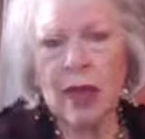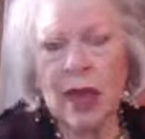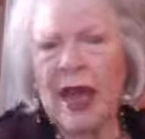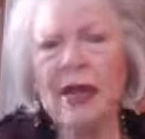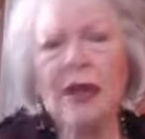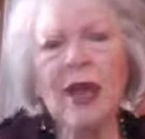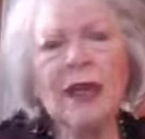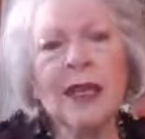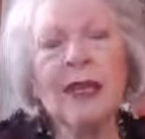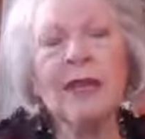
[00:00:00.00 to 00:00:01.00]
I had not
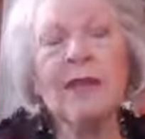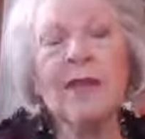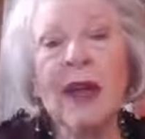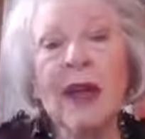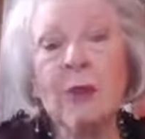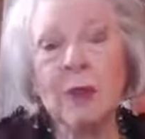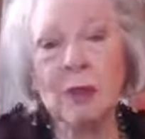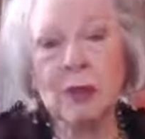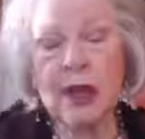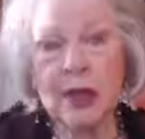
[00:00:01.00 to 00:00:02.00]
yet developed
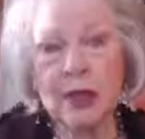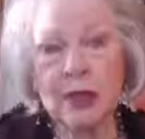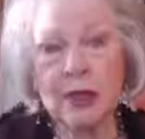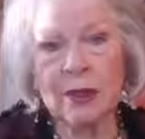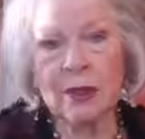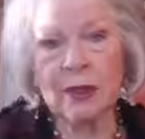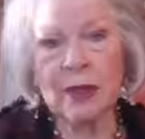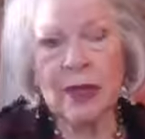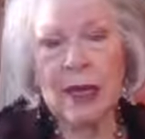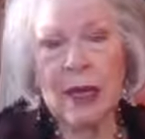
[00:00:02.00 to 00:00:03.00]
those talents.
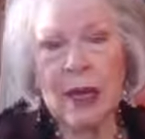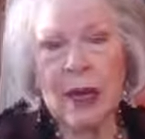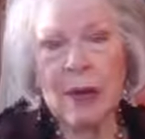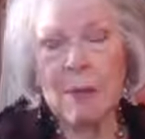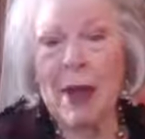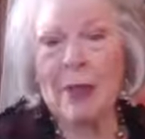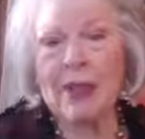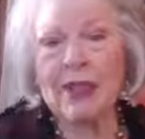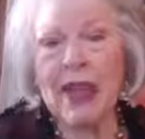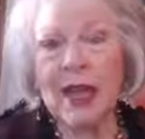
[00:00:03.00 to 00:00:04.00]
My
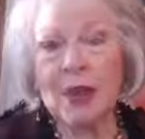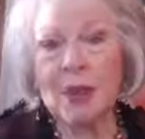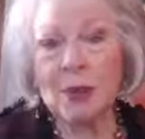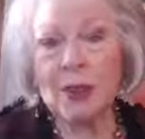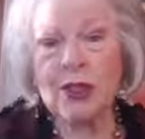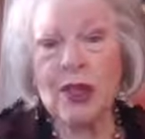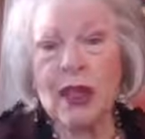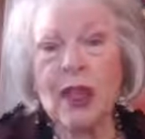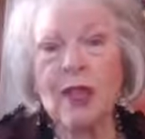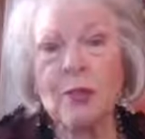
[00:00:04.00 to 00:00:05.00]
best talents were
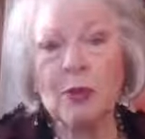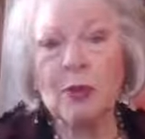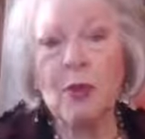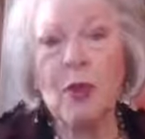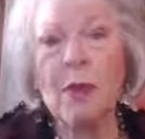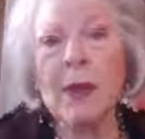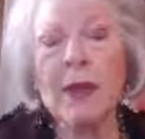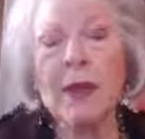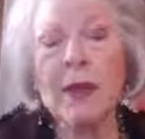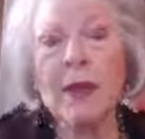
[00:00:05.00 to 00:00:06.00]
singing and performing
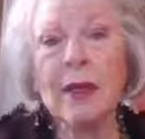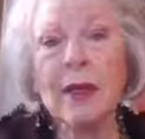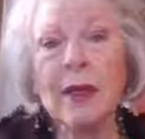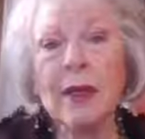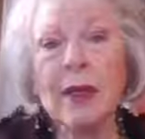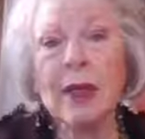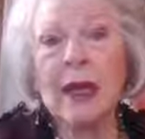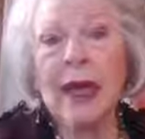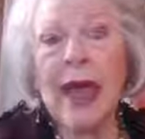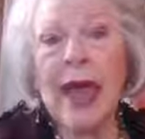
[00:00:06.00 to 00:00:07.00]

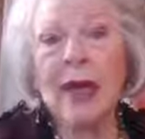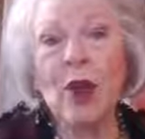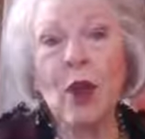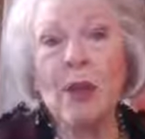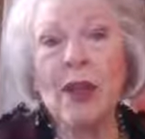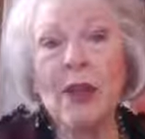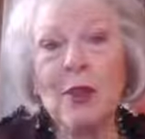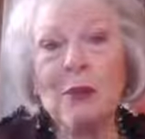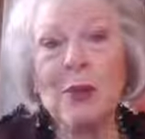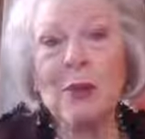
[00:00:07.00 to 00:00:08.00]
and hoping
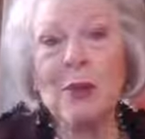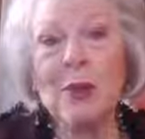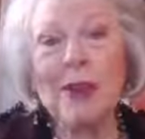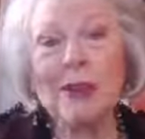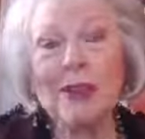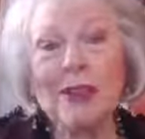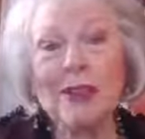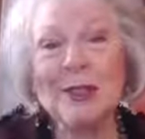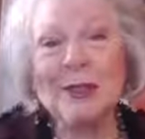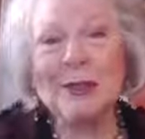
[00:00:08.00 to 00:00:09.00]
other people wanted to
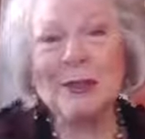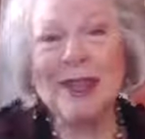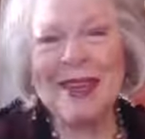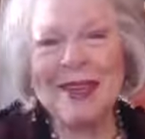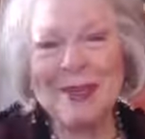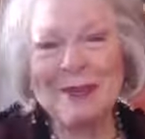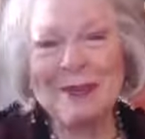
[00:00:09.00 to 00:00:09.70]
listen to me.